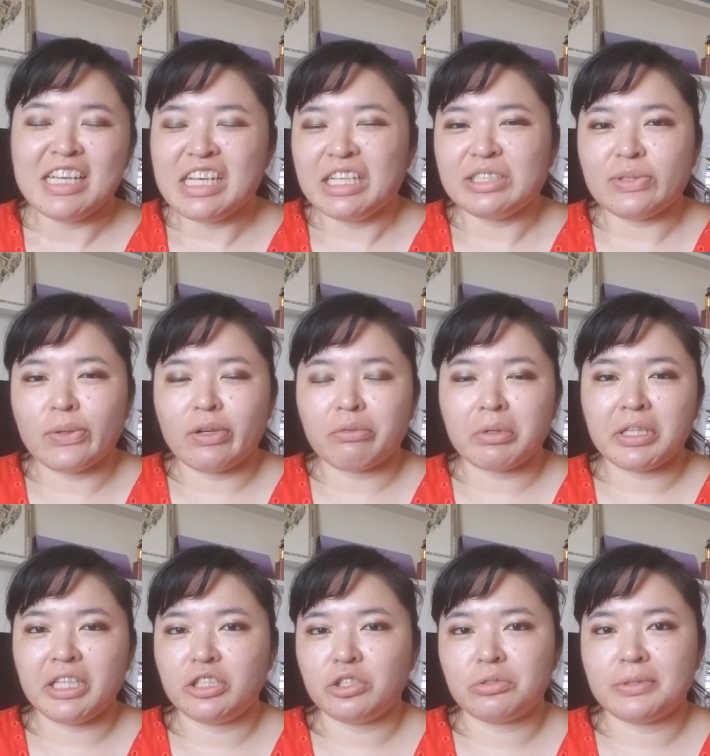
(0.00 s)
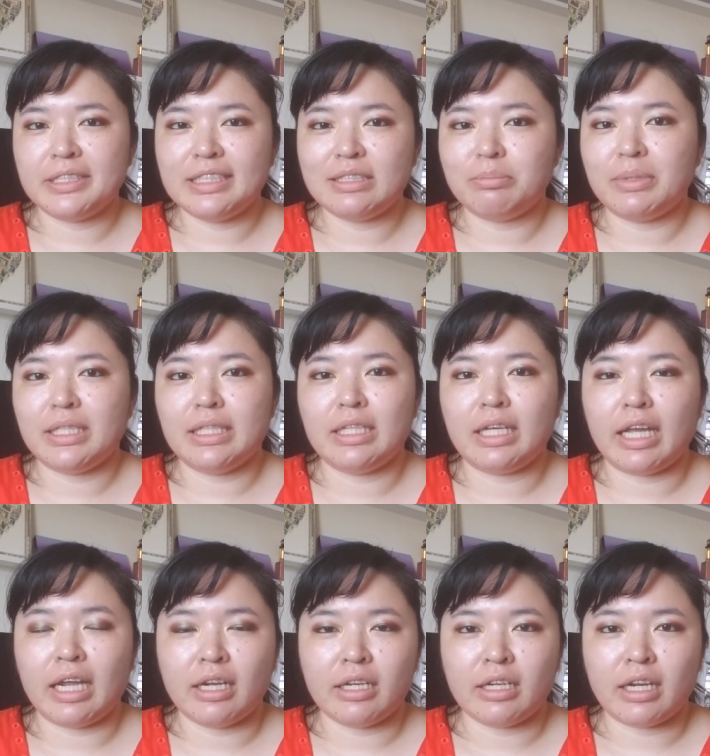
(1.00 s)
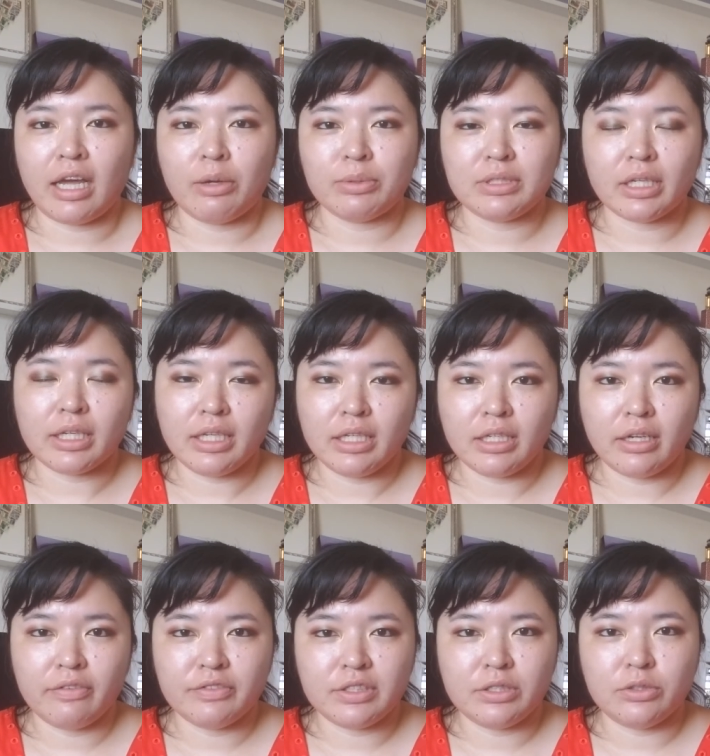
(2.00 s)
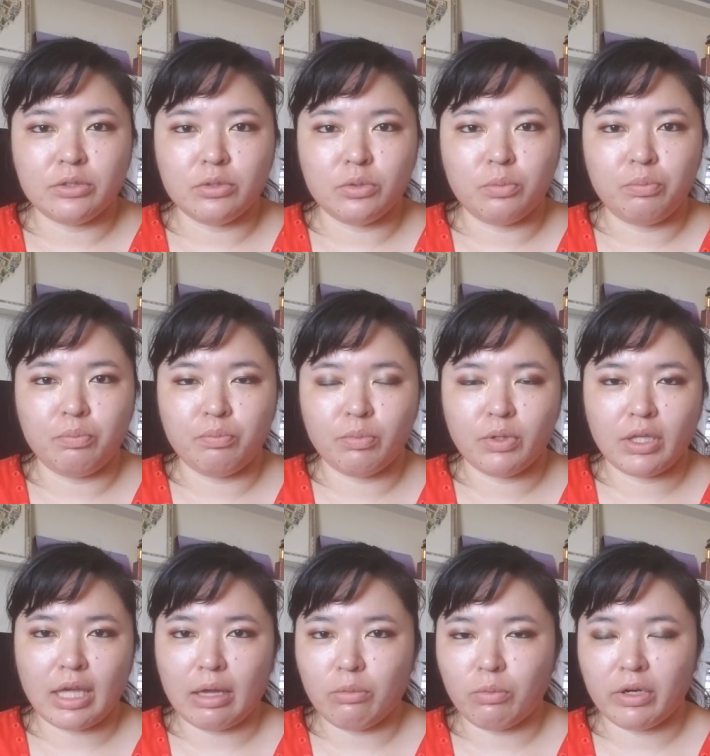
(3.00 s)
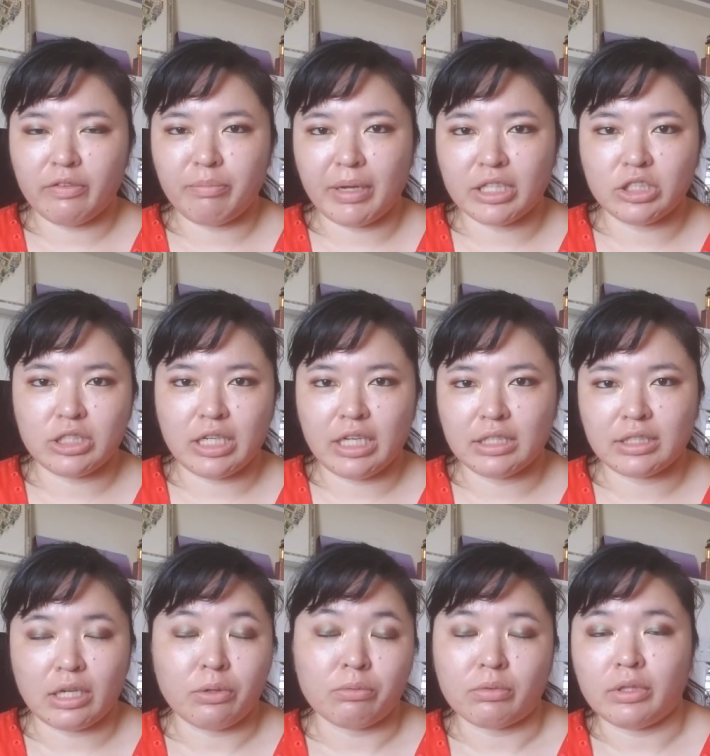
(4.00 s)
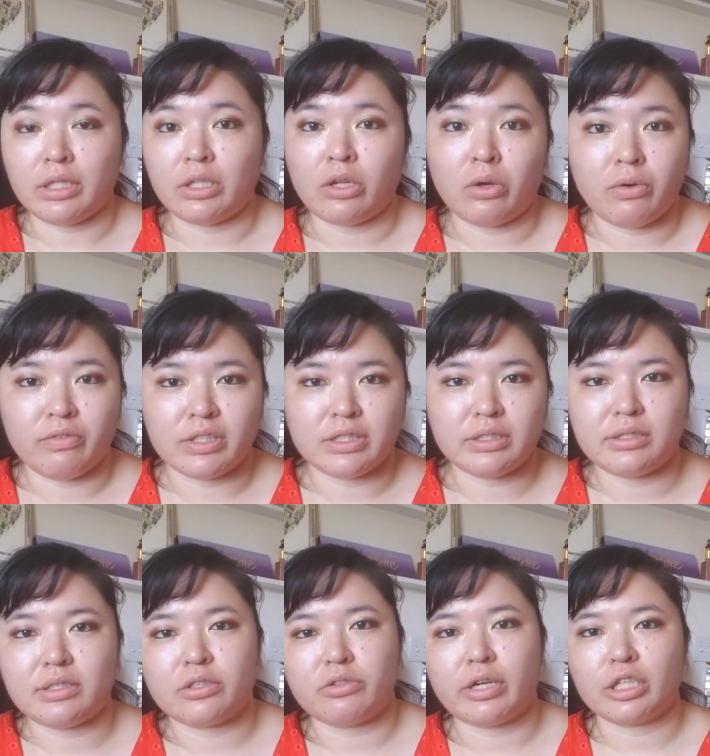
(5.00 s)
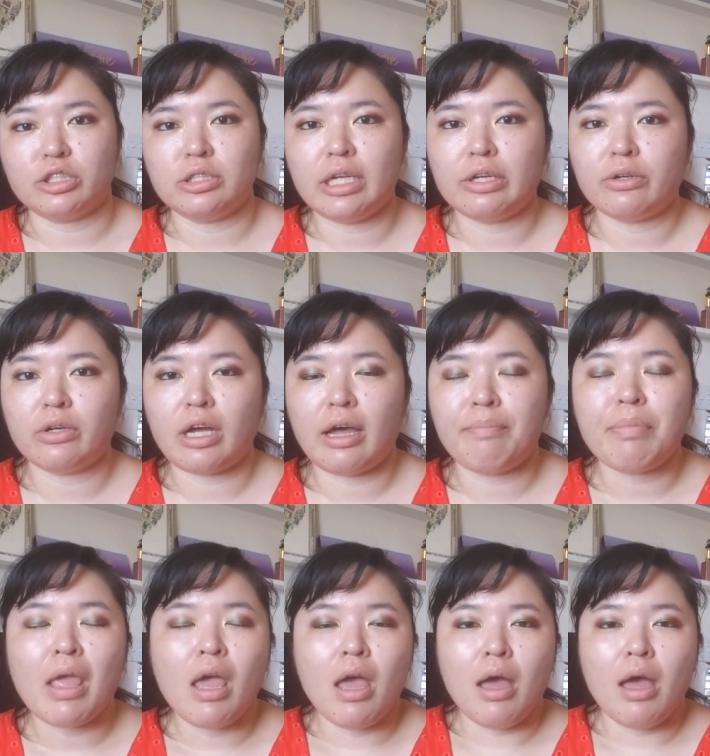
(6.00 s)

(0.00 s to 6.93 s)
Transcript: So it really intrigued me, and I was lucky enough to get one of my shades. I don't really know if this is the correct shade or not.